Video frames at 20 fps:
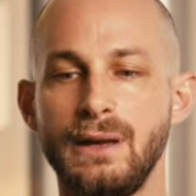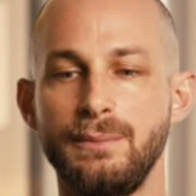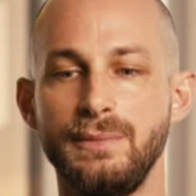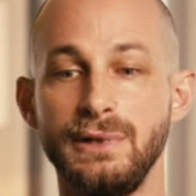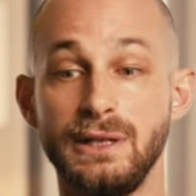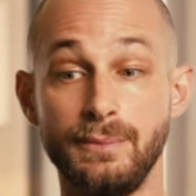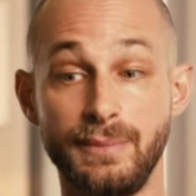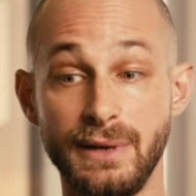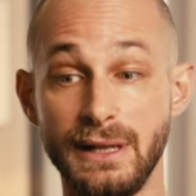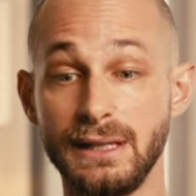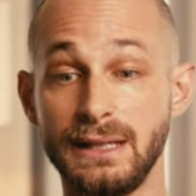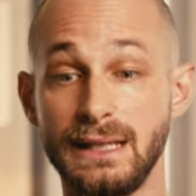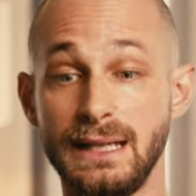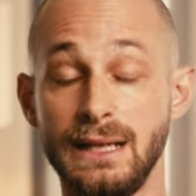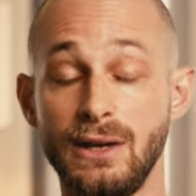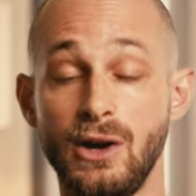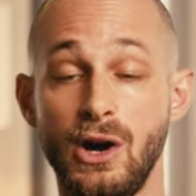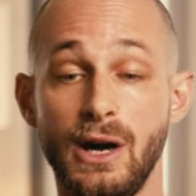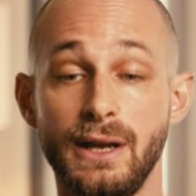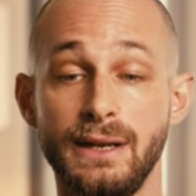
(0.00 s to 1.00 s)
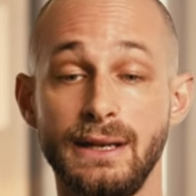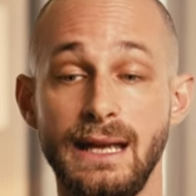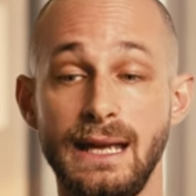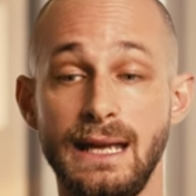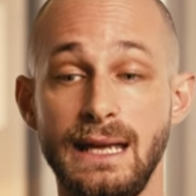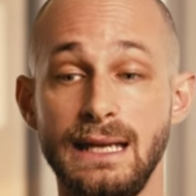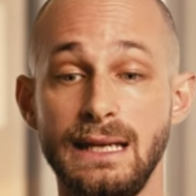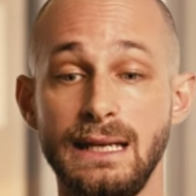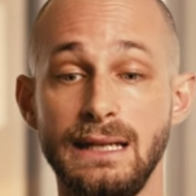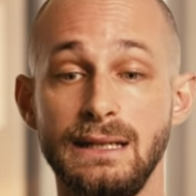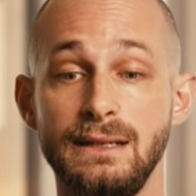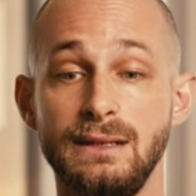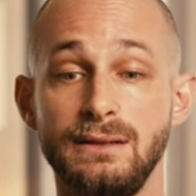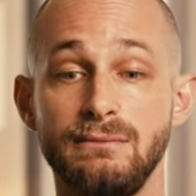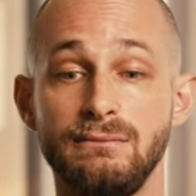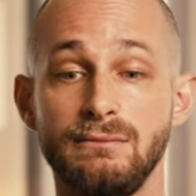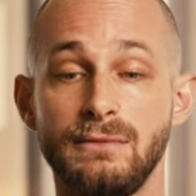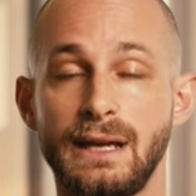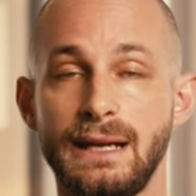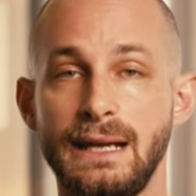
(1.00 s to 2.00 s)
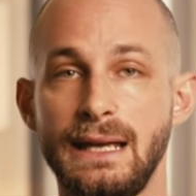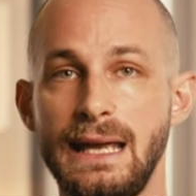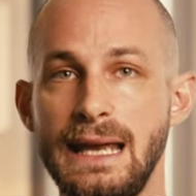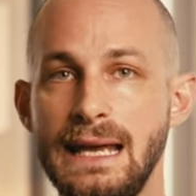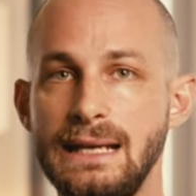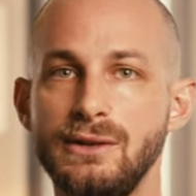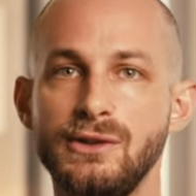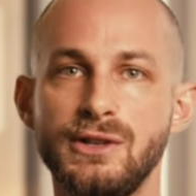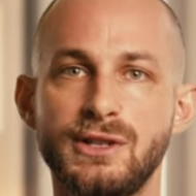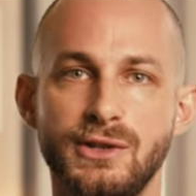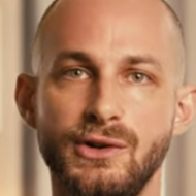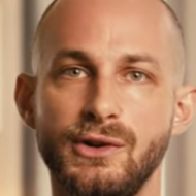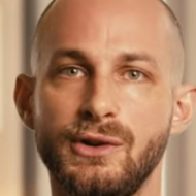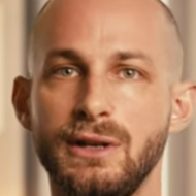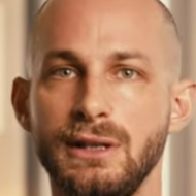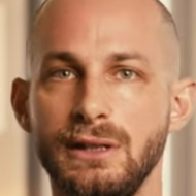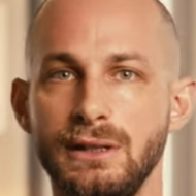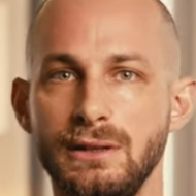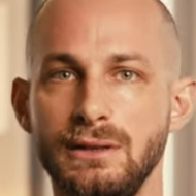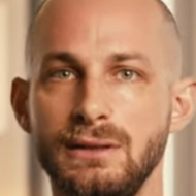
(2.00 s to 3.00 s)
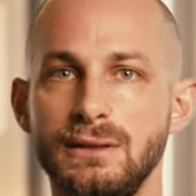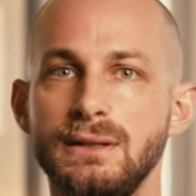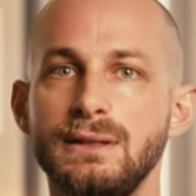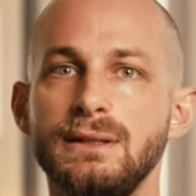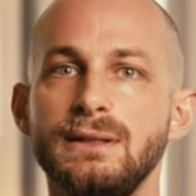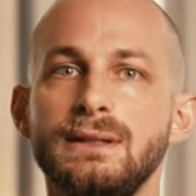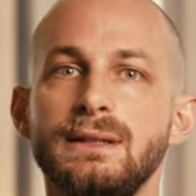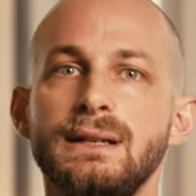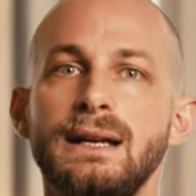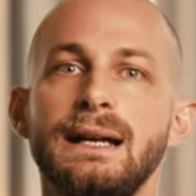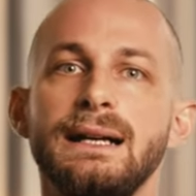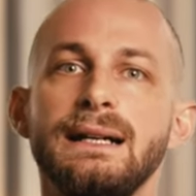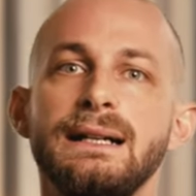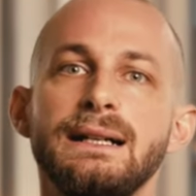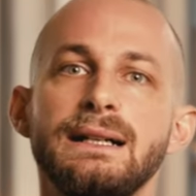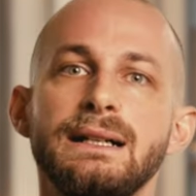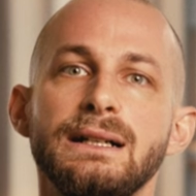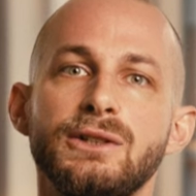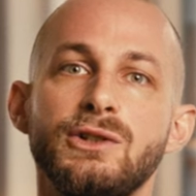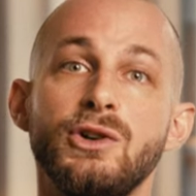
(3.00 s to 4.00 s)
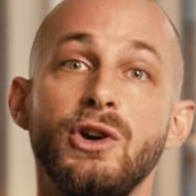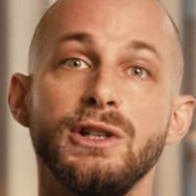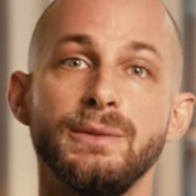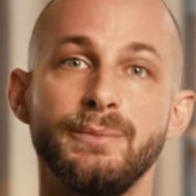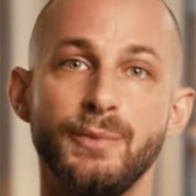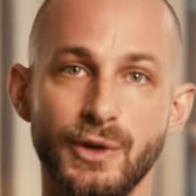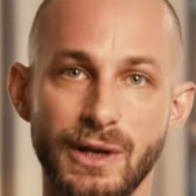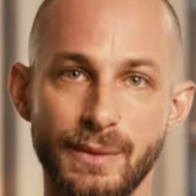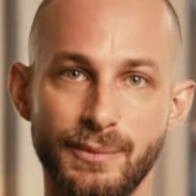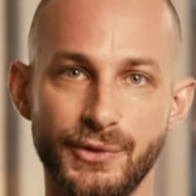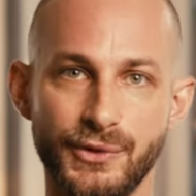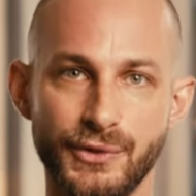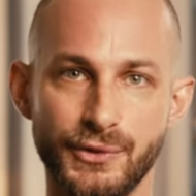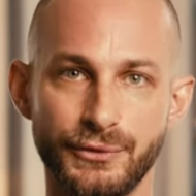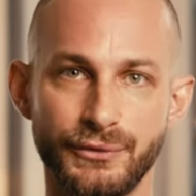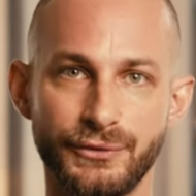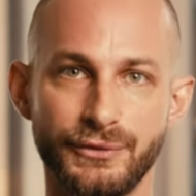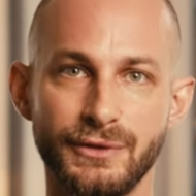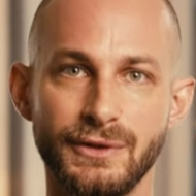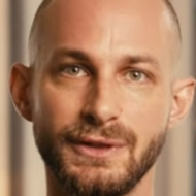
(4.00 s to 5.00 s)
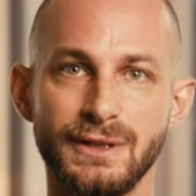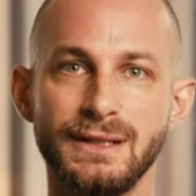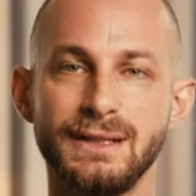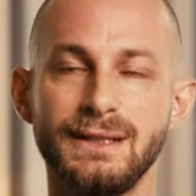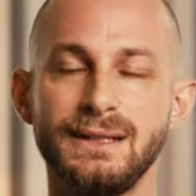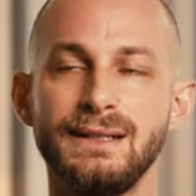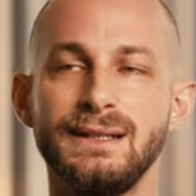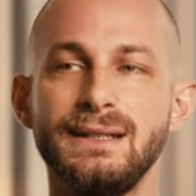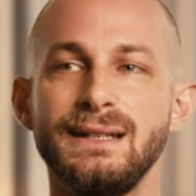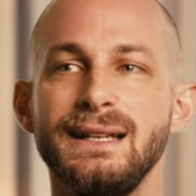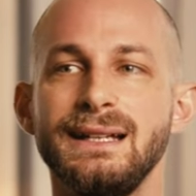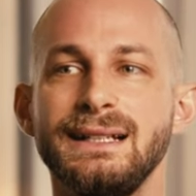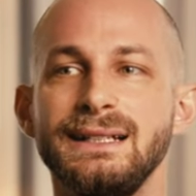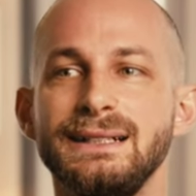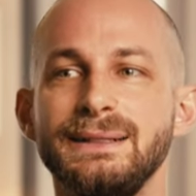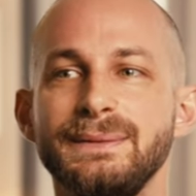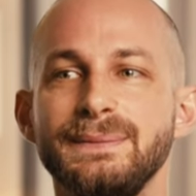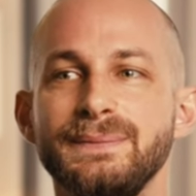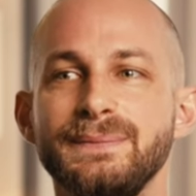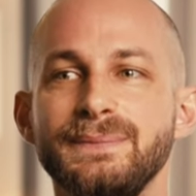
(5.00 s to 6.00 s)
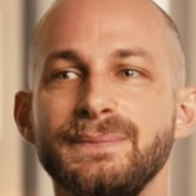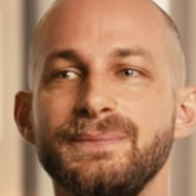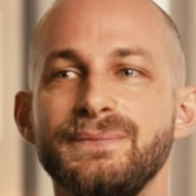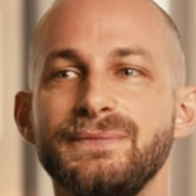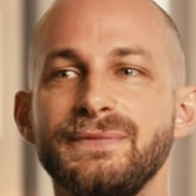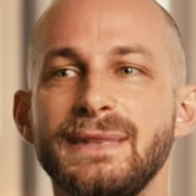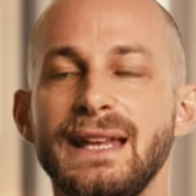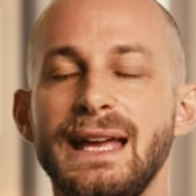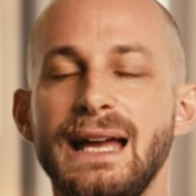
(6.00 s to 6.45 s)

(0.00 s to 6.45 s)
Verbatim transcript: been building on a kind of inner circle called Bulletproof, and